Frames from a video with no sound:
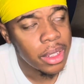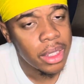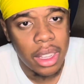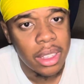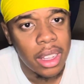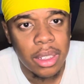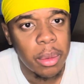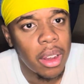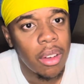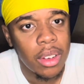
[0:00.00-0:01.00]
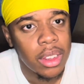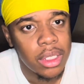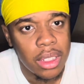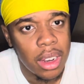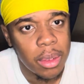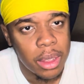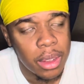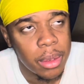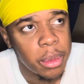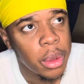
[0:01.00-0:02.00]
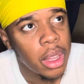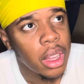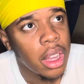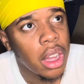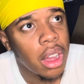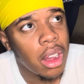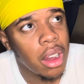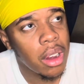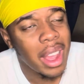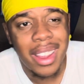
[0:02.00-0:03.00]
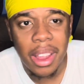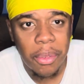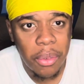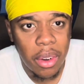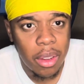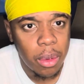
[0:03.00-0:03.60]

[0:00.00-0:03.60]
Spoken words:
That's my only concern with them. And they front